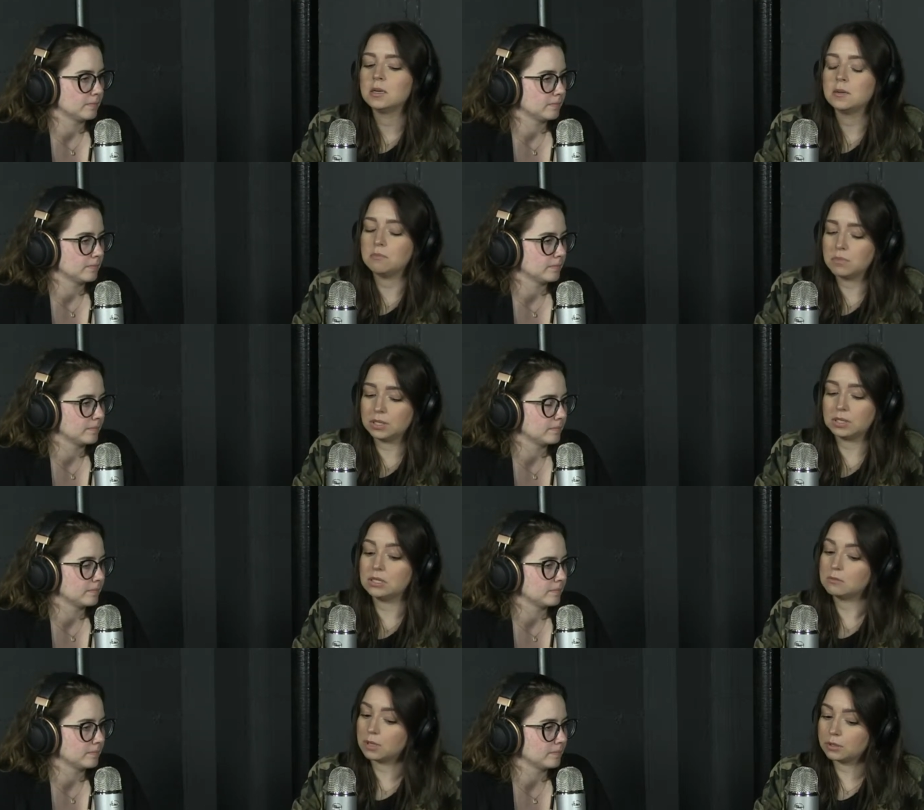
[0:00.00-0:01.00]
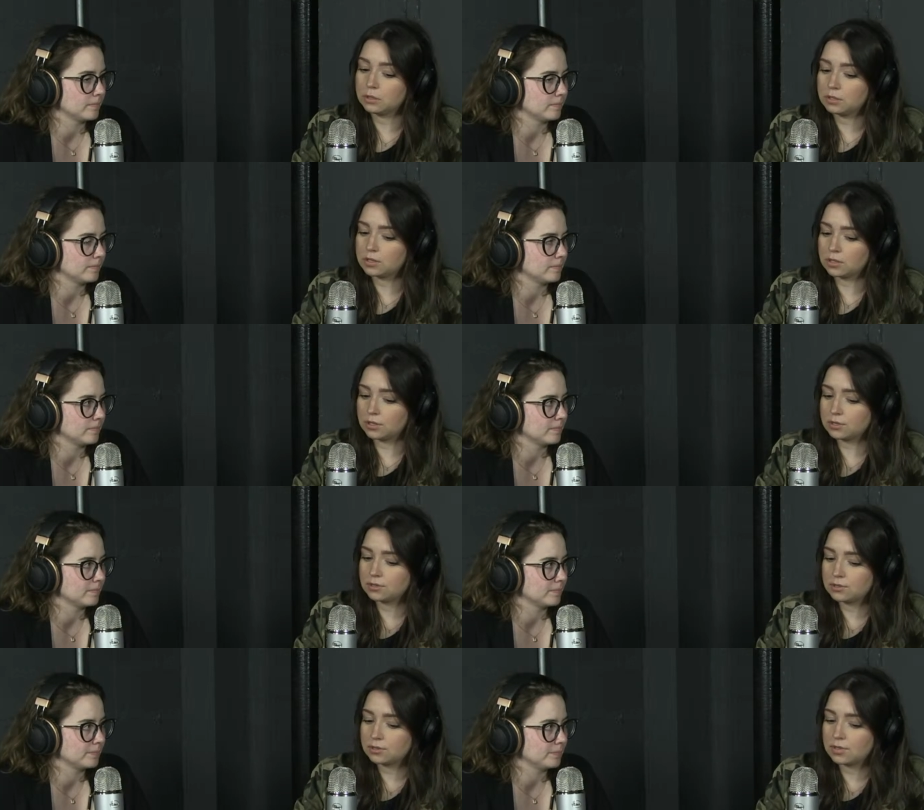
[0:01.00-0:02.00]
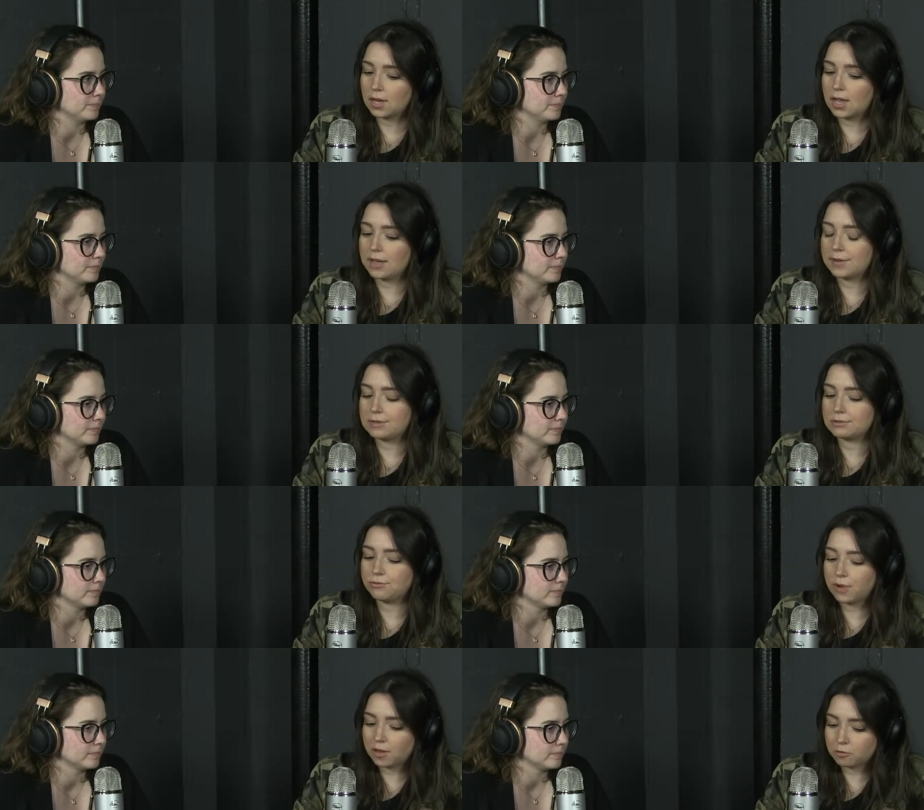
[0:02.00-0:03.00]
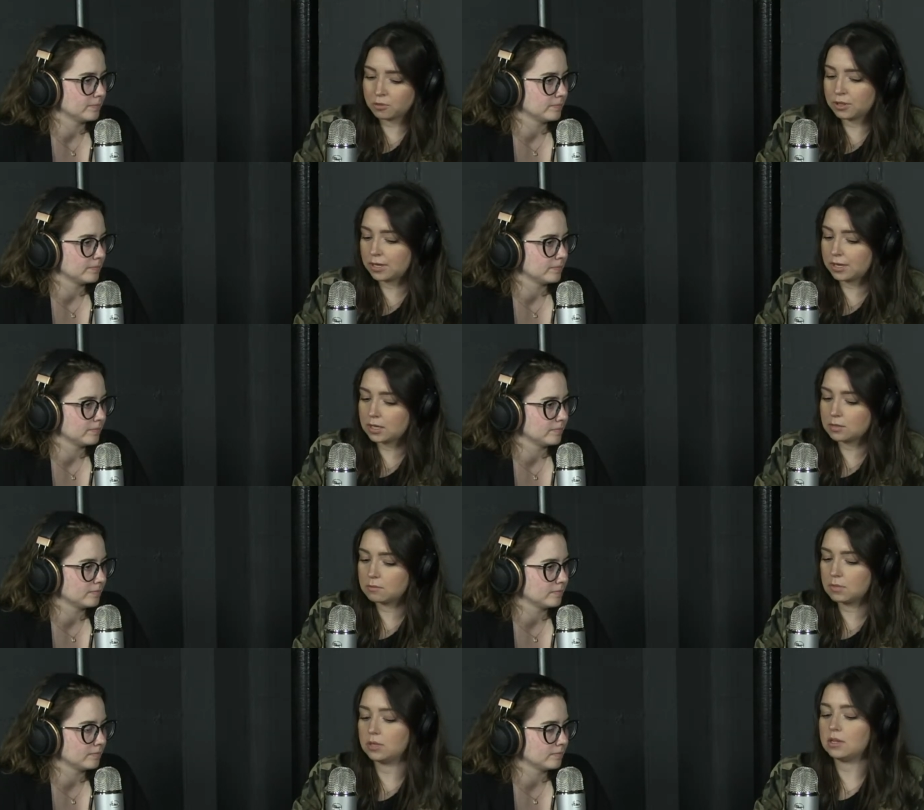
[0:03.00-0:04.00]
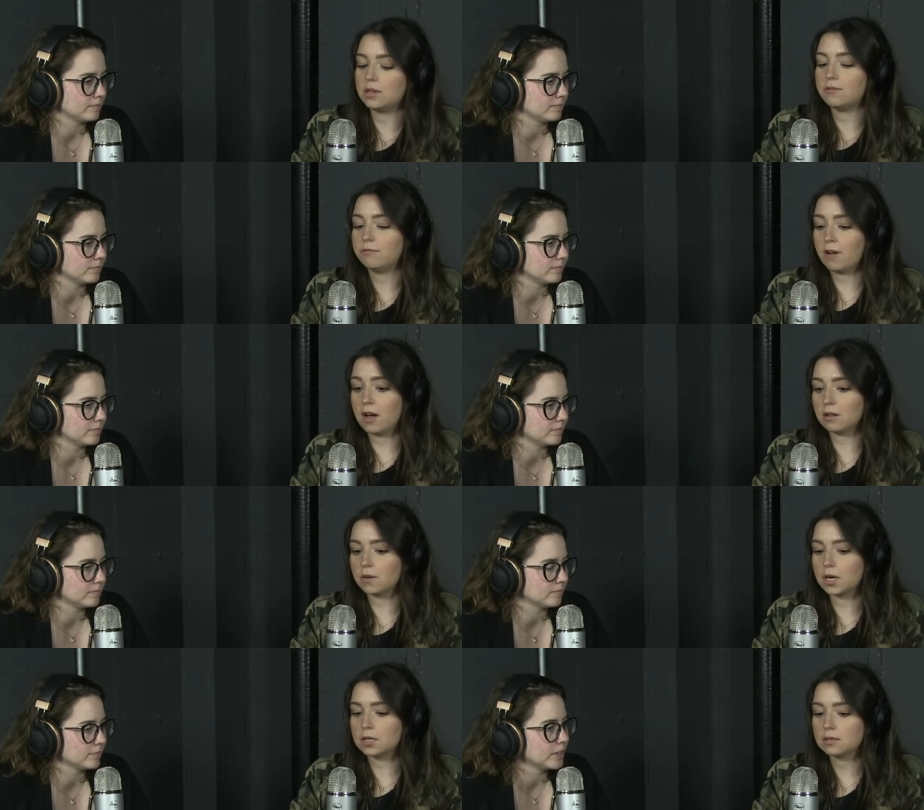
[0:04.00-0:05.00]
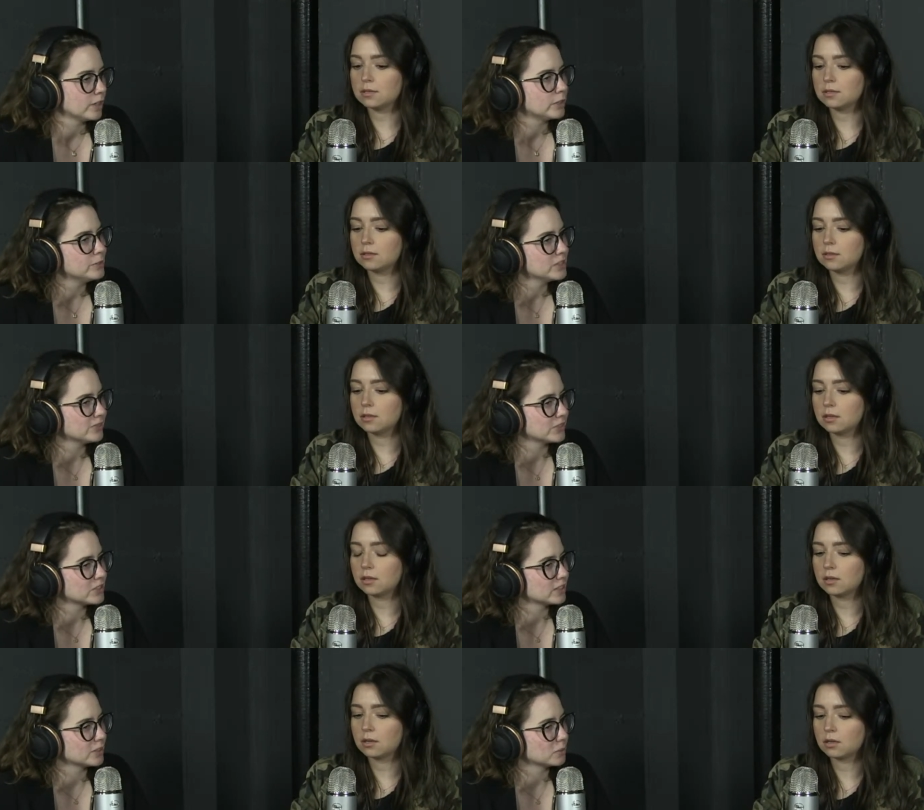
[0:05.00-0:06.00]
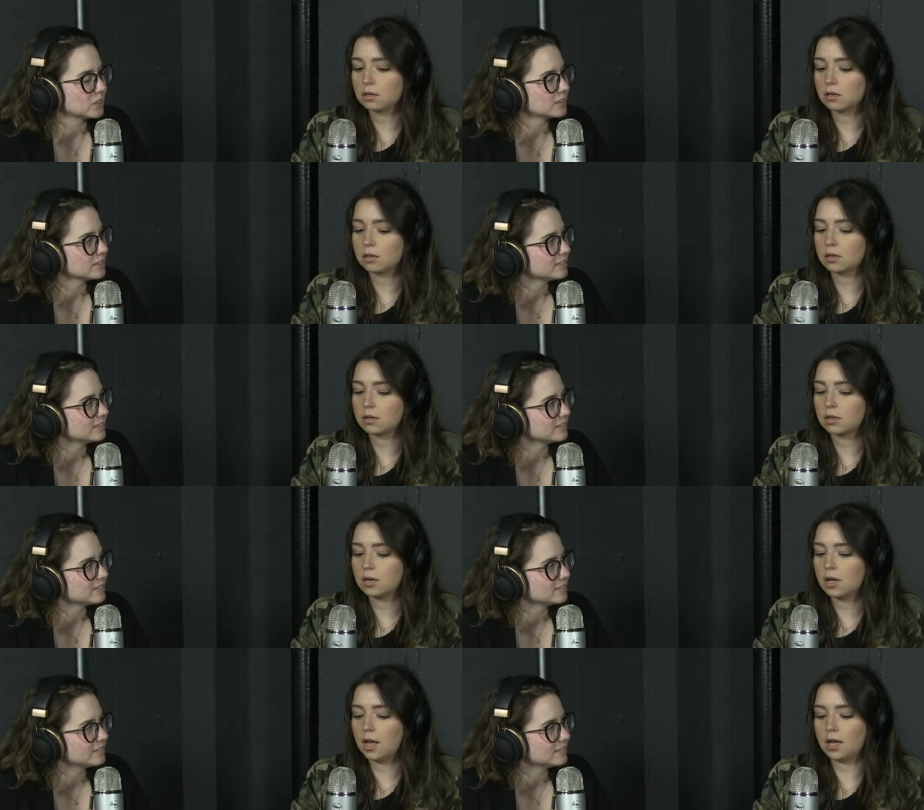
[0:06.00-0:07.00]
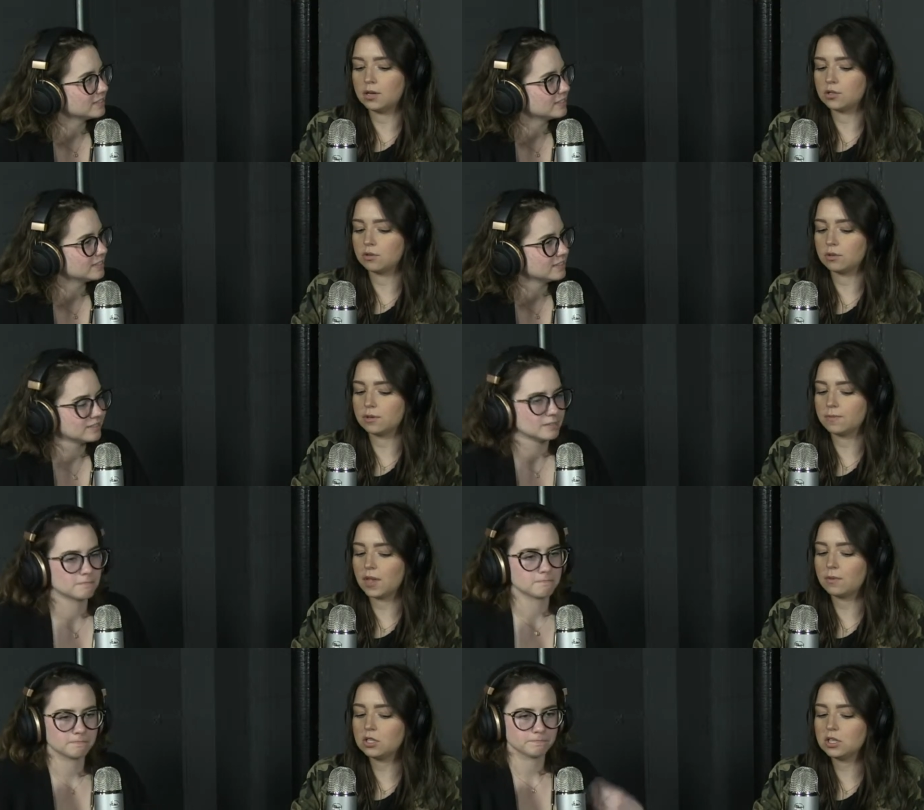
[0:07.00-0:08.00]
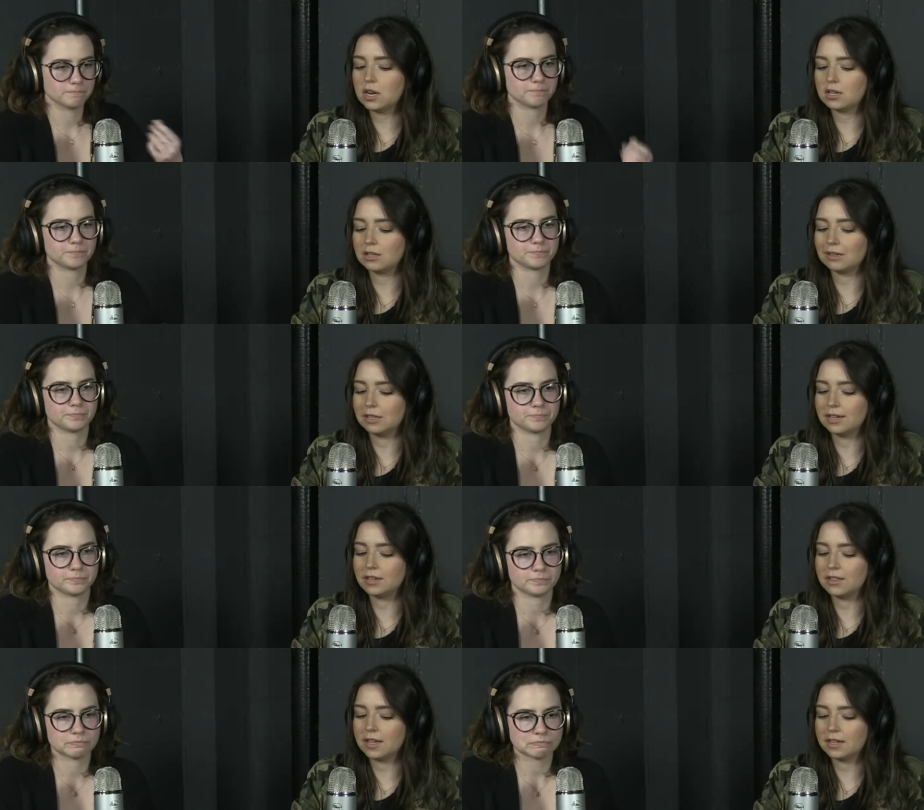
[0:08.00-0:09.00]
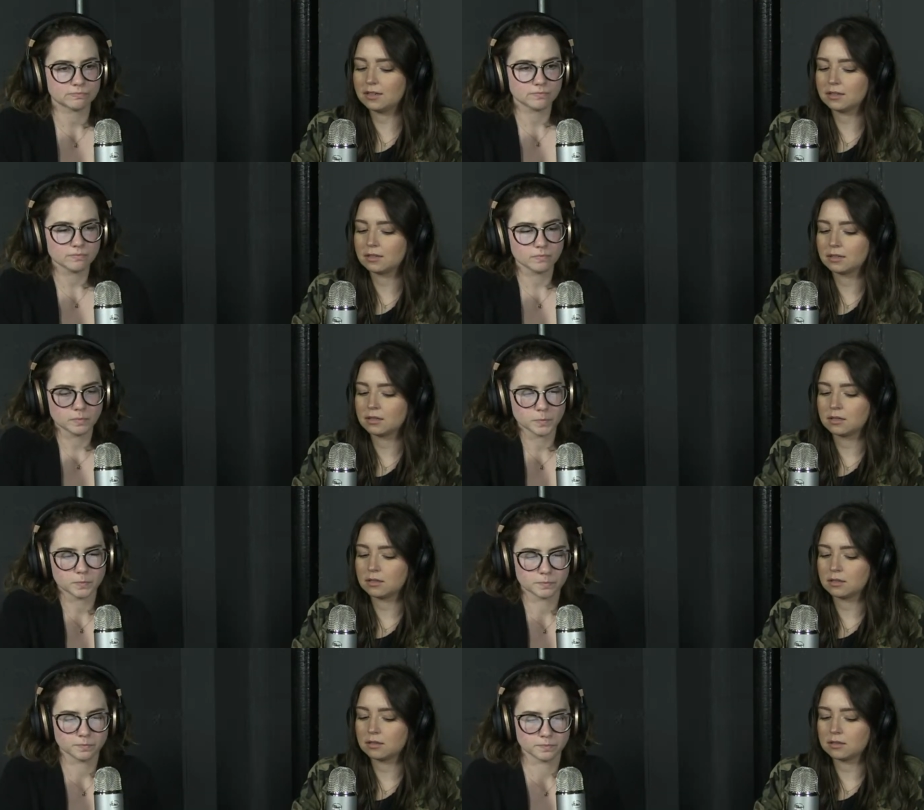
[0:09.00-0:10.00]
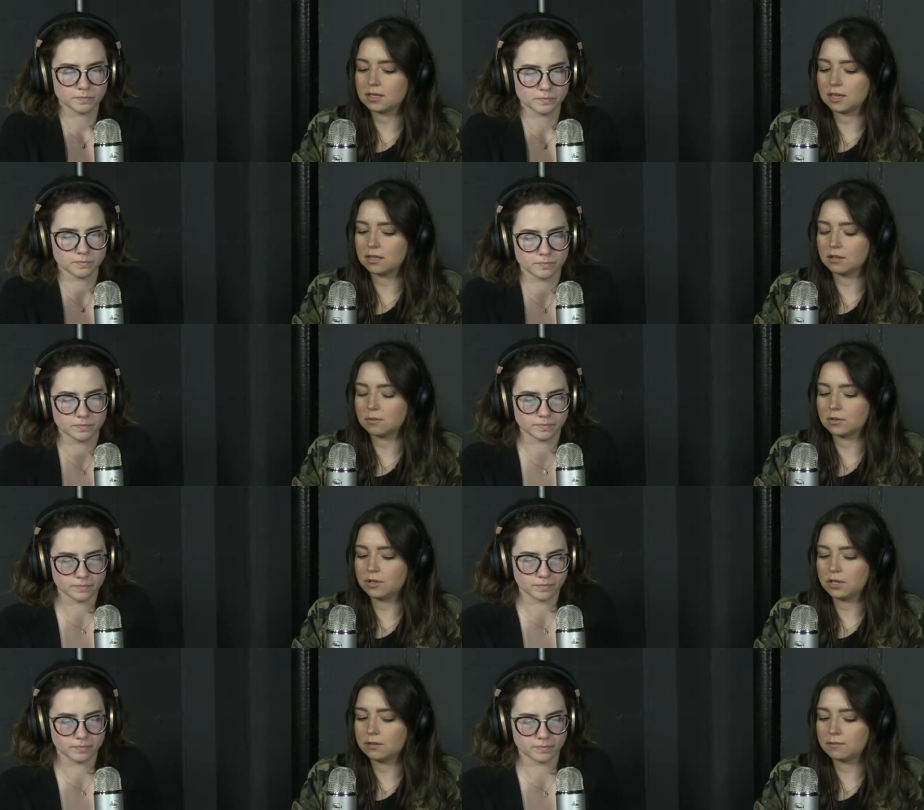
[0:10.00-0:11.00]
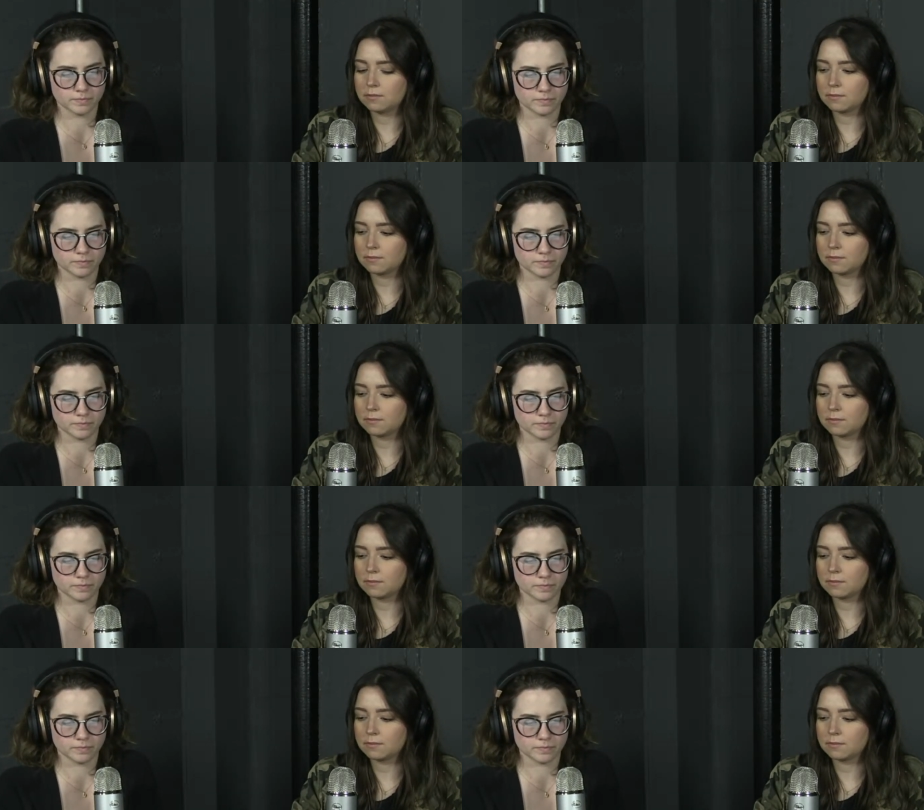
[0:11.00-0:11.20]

Speaker 1: million monthly listeners and 5.9 million followers.
Speaker 2: Who's first in the world?
Speaker 1: Unsure. I wish that I could click on that second in the world thing.